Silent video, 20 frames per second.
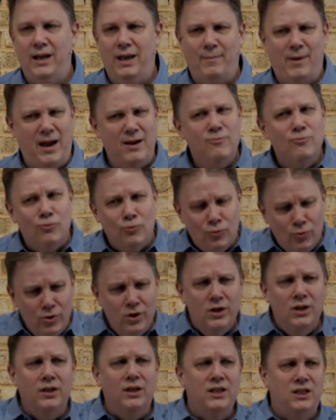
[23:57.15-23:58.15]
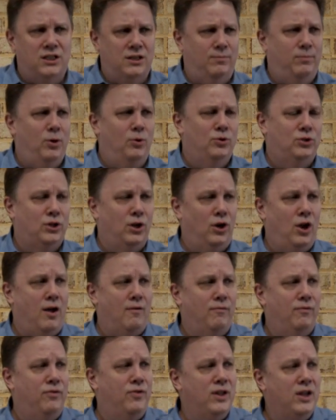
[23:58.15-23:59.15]
Am I really supposed to
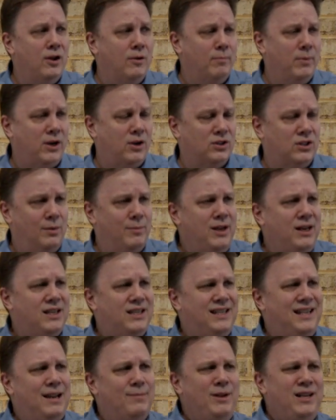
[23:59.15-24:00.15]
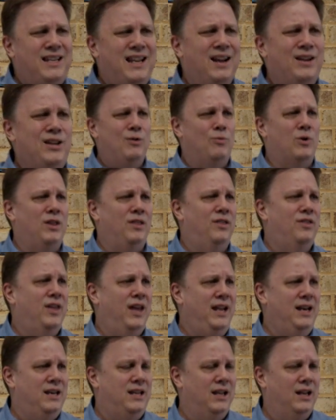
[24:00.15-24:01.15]
love them? Because let me, let me tell what
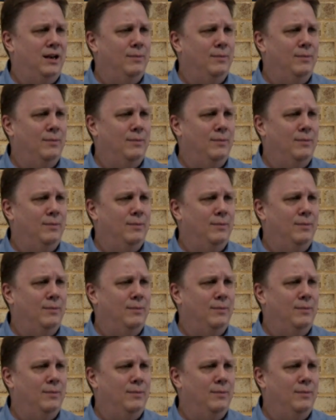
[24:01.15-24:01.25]
they did.